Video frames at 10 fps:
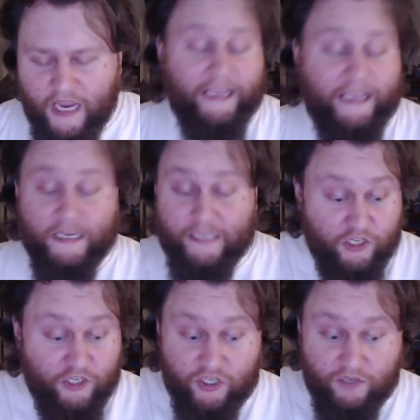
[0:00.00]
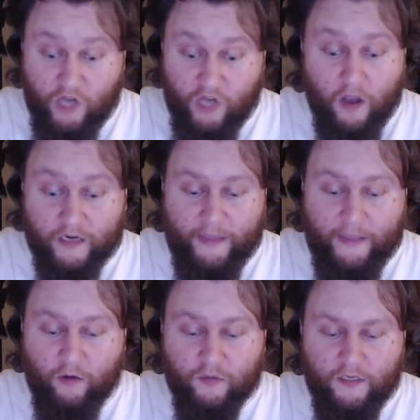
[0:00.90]
I guess I just talked
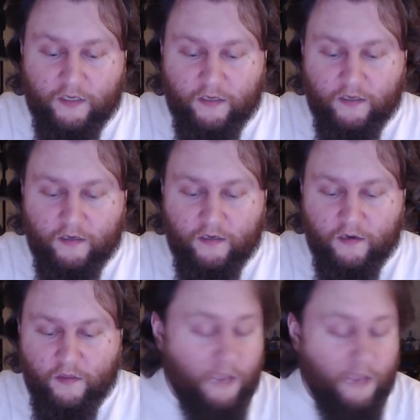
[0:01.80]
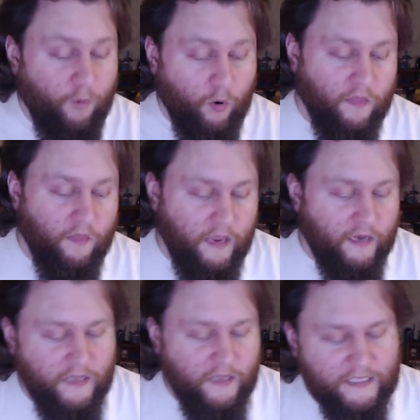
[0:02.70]
about the important
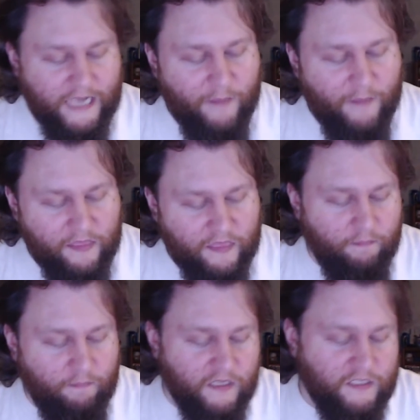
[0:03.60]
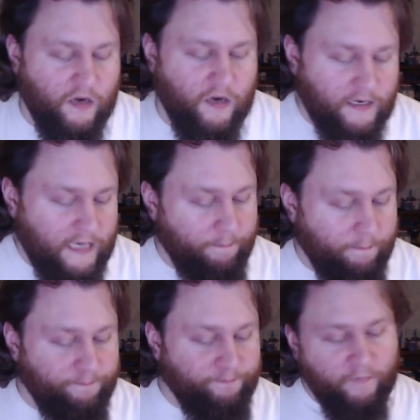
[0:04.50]
things, and that's kind of my theme this time.
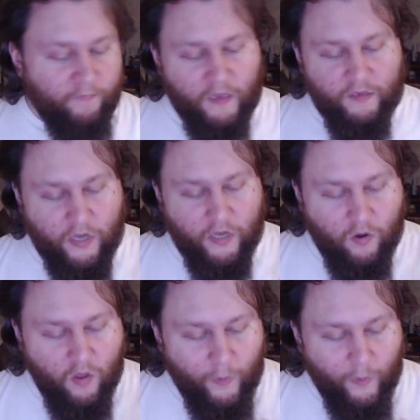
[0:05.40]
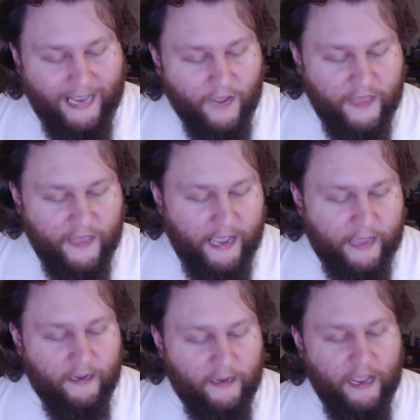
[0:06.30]
So we got
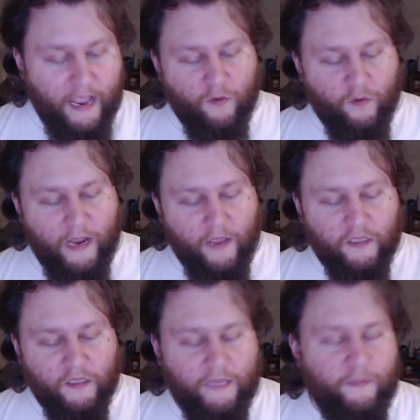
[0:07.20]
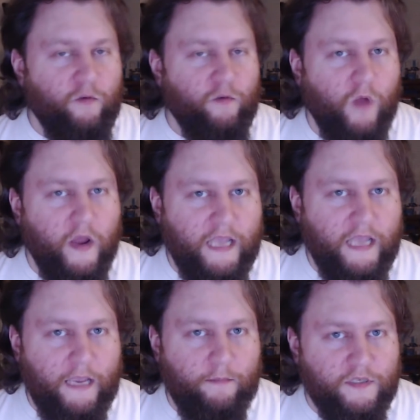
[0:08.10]
that, and then we had the limited run
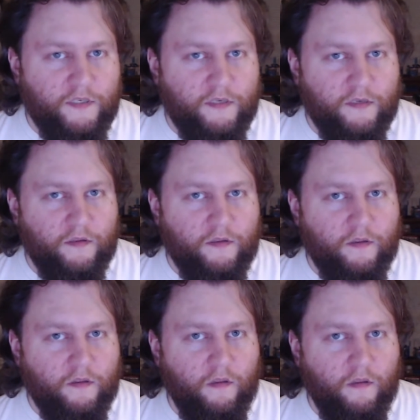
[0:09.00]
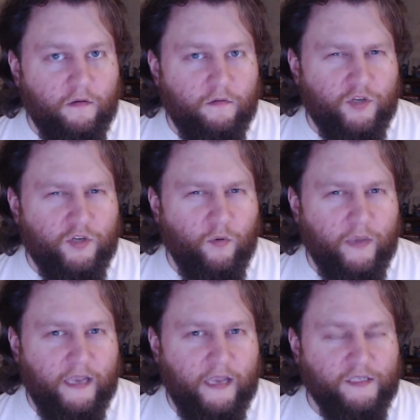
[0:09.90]
games
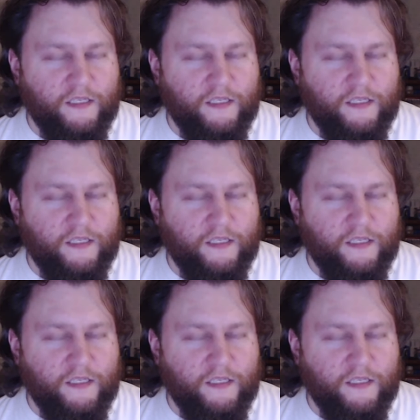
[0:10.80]
showcase.